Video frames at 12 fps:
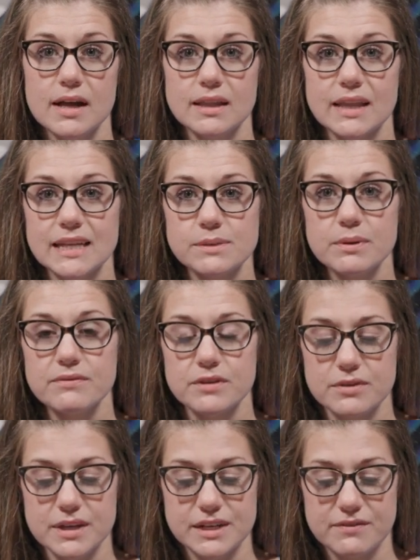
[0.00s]
Let's
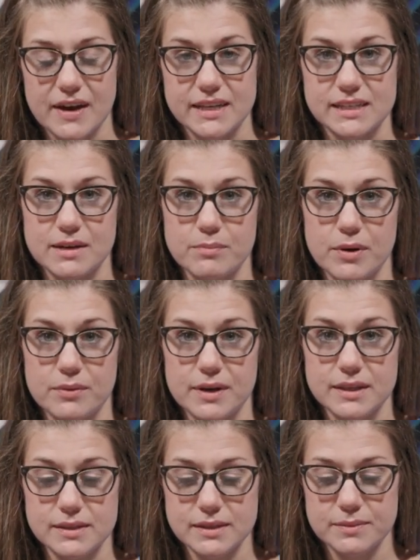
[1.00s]
review the device
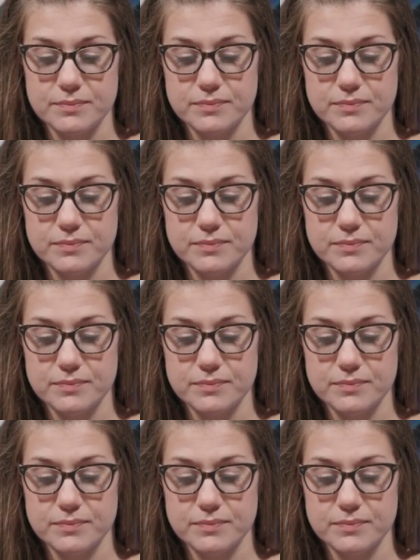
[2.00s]
components.